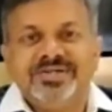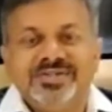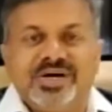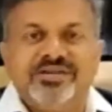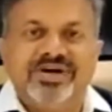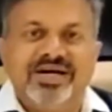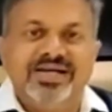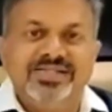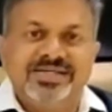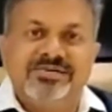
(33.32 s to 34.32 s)
So,
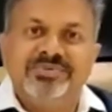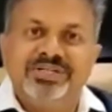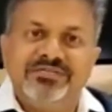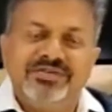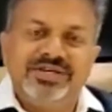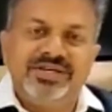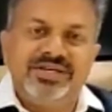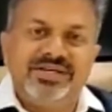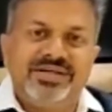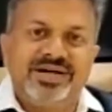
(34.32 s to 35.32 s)
Anvayaa as a company,
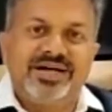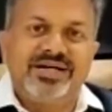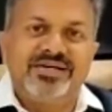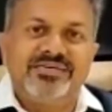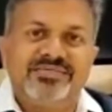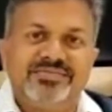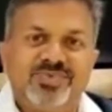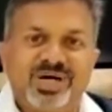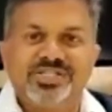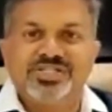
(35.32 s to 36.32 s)
we uh, are a
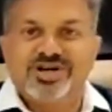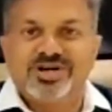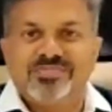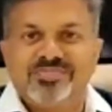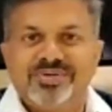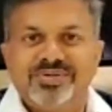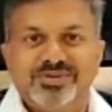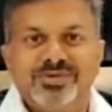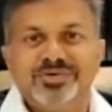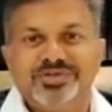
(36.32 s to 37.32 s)
one stop
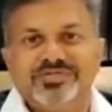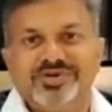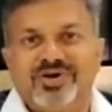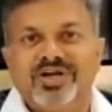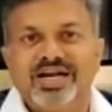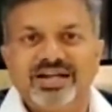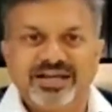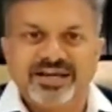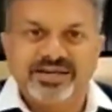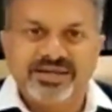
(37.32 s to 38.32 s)
solution for all elder
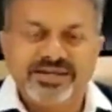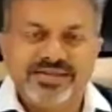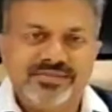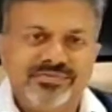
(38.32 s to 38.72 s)
care needs.